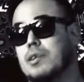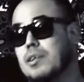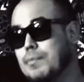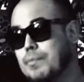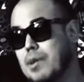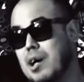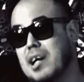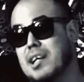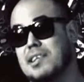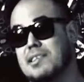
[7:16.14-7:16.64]

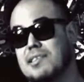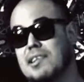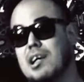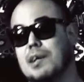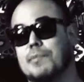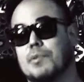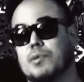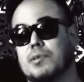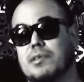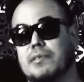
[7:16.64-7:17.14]

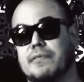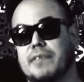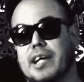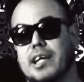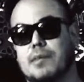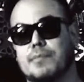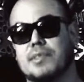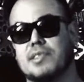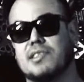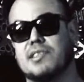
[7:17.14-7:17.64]
level of
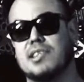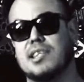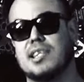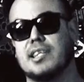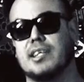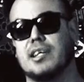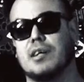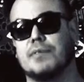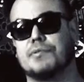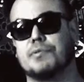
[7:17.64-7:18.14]
vitamin C
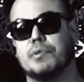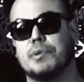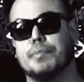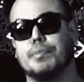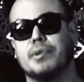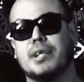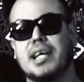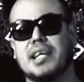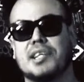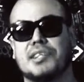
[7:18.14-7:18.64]
and helps
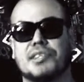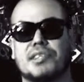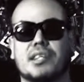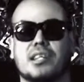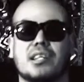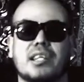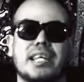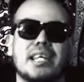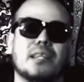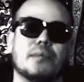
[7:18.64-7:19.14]
replenish
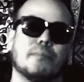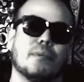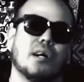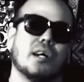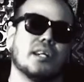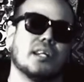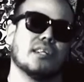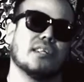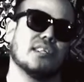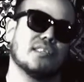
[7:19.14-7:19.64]
and clean the
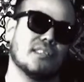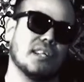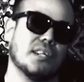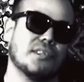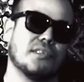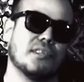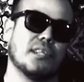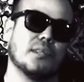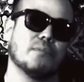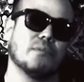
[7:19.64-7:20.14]
body
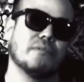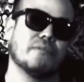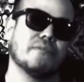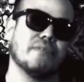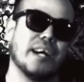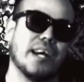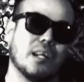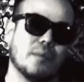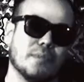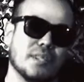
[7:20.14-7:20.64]
essentially with
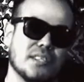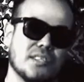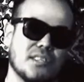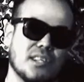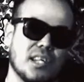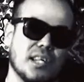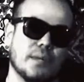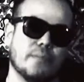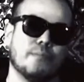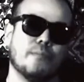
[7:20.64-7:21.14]
vitamin
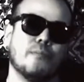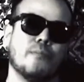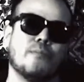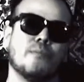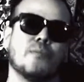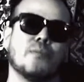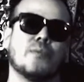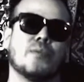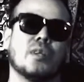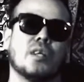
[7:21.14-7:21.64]
C.
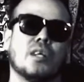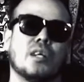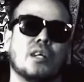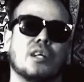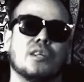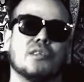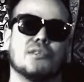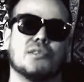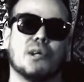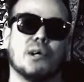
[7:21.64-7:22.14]

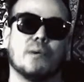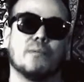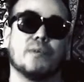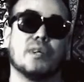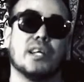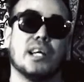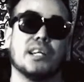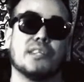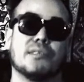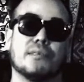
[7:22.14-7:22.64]
So
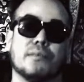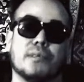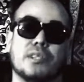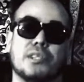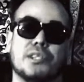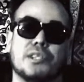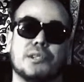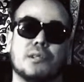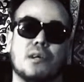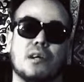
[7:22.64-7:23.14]
it's a
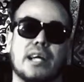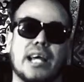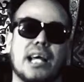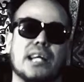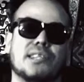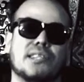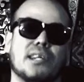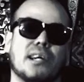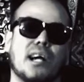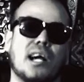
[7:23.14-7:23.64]
really strong
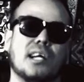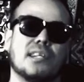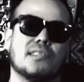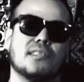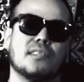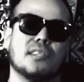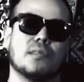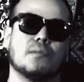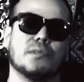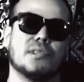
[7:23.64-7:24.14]

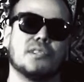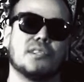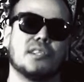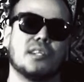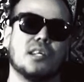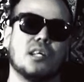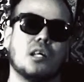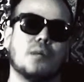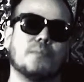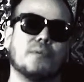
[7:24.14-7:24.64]
antioxidant, which is going
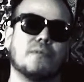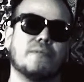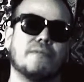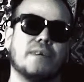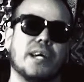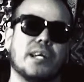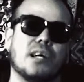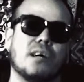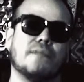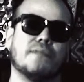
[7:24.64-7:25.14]
to help you
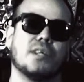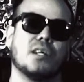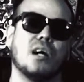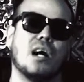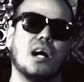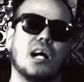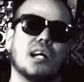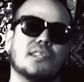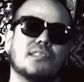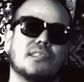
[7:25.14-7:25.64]
fight off the
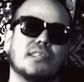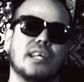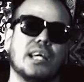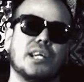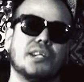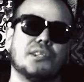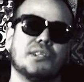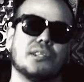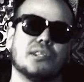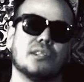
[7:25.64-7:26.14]

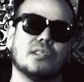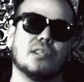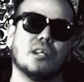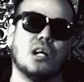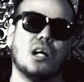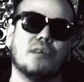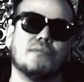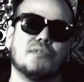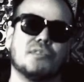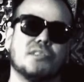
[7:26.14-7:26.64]
oxidation
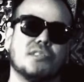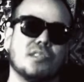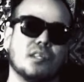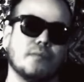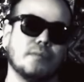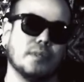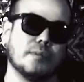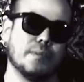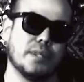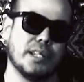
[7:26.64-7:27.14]
of
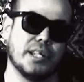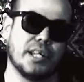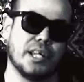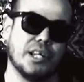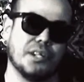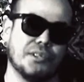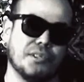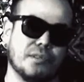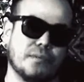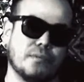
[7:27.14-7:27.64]
stimulant
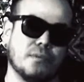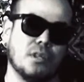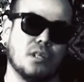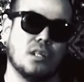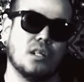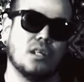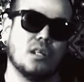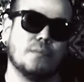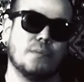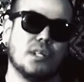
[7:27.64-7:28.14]
medication,
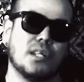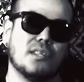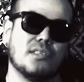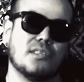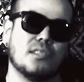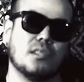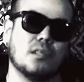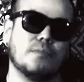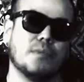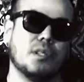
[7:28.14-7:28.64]
because
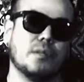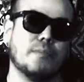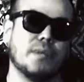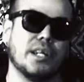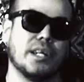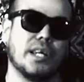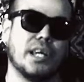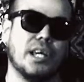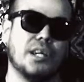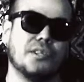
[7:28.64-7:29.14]
stimulant
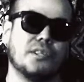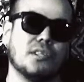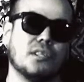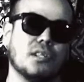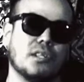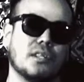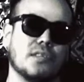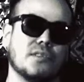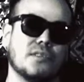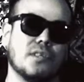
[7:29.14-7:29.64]
medication
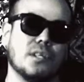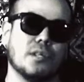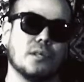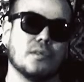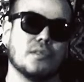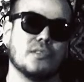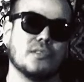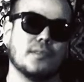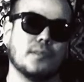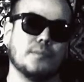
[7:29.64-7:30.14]
and
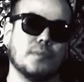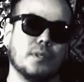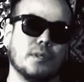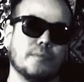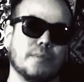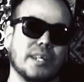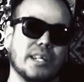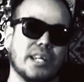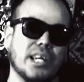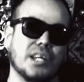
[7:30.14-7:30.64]
continued
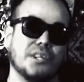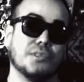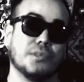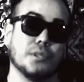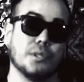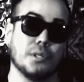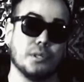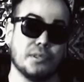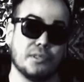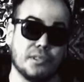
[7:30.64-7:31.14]
stimulant
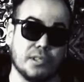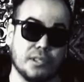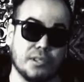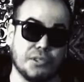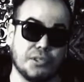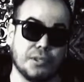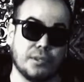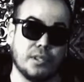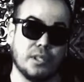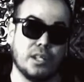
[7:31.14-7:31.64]
medication
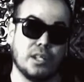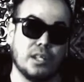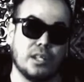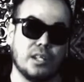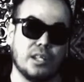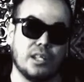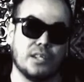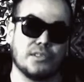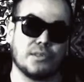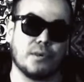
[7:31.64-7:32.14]
usage
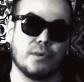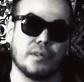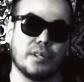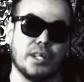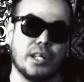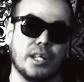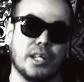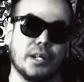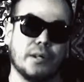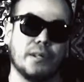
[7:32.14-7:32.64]
is going
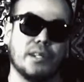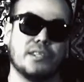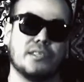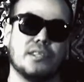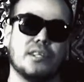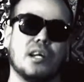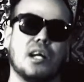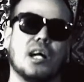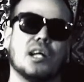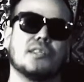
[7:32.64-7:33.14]
to increase
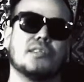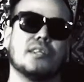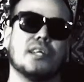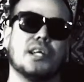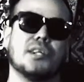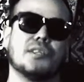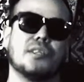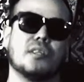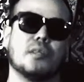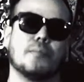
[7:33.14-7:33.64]
the
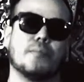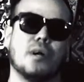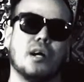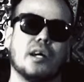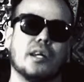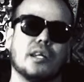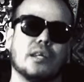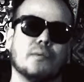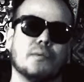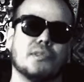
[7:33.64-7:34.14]
oxidation in the
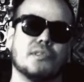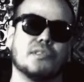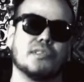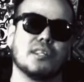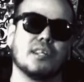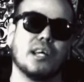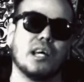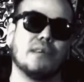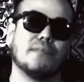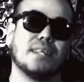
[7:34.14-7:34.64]
body, which is
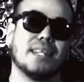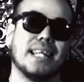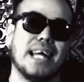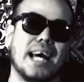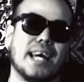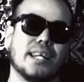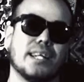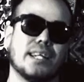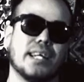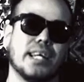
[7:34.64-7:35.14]
going to have a
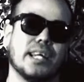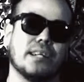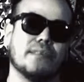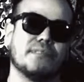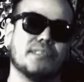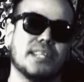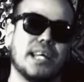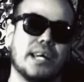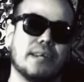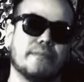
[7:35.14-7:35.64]
lot of negative
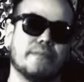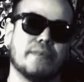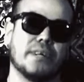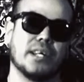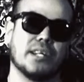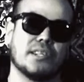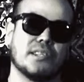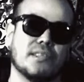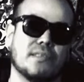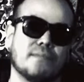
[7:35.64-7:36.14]
side
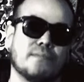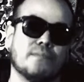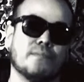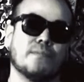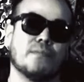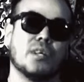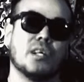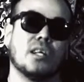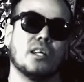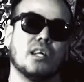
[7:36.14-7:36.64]
effects.
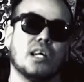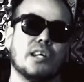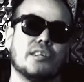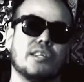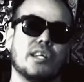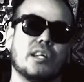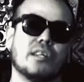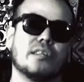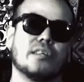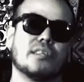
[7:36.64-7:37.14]
I
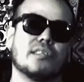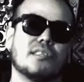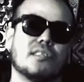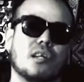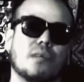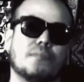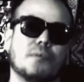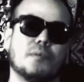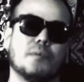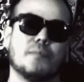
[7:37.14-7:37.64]
take another
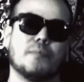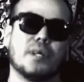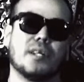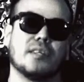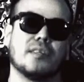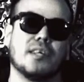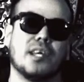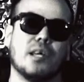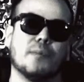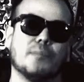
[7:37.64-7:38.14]
supplement by
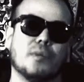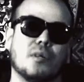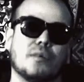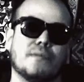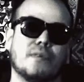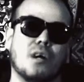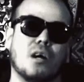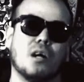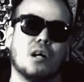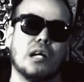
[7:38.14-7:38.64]
the name
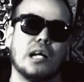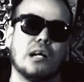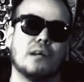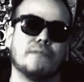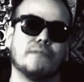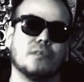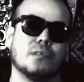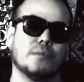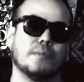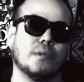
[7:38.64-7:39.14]
of
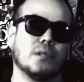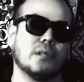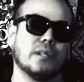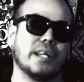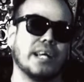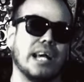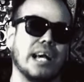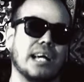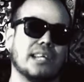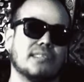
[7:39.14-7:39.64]
R-alpha
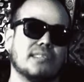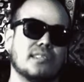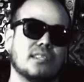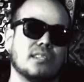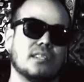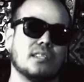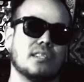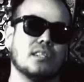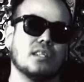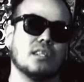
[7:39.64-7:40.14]
lipoic
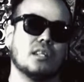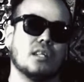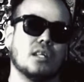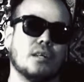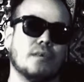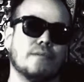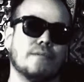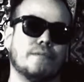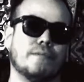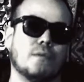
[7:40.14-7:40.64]
acid
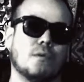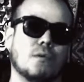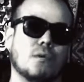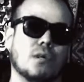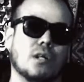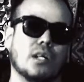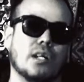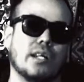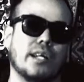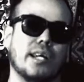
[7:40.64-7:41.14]

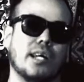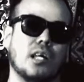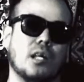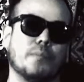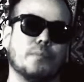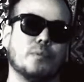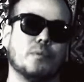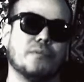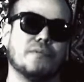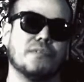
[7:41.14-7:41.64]
for
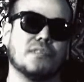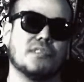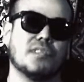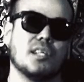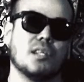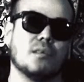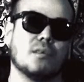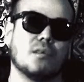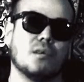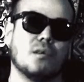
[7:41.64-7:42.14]
help with
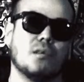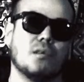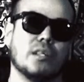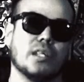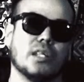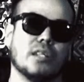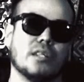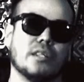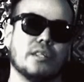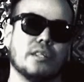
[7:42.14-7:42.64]

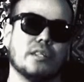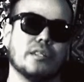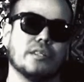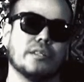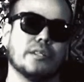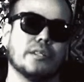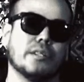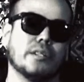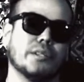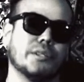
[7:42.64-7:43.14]
acetylcholine, another
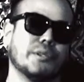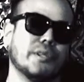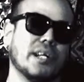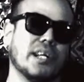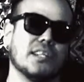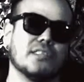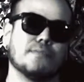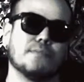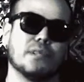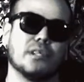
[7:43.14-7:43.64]

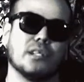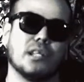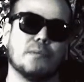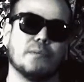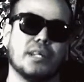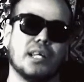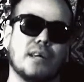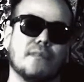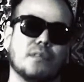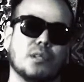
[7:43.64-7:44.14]
neurotransmitter that
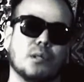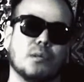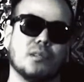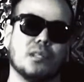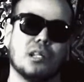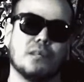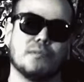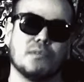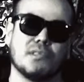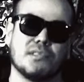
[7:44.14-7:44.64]
we have low
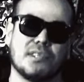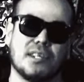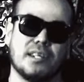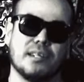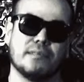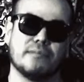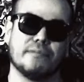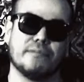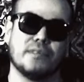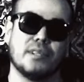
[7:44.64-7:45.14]
levels
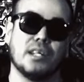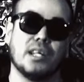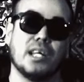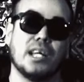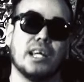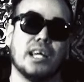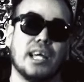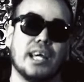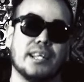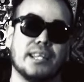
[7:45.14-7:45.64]
of.
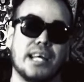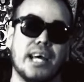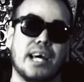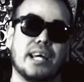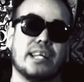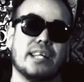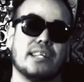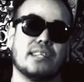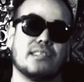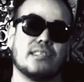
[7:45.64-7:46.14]
And
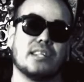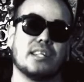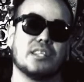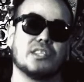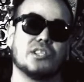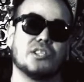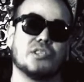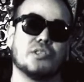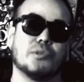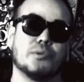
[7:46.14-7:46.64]
that is an
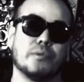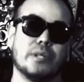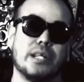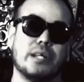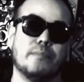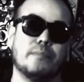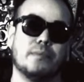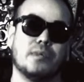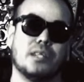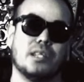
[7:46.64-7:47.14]

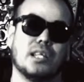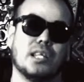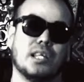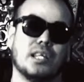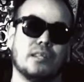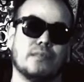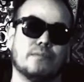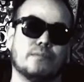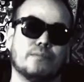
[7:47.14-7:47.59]
extremely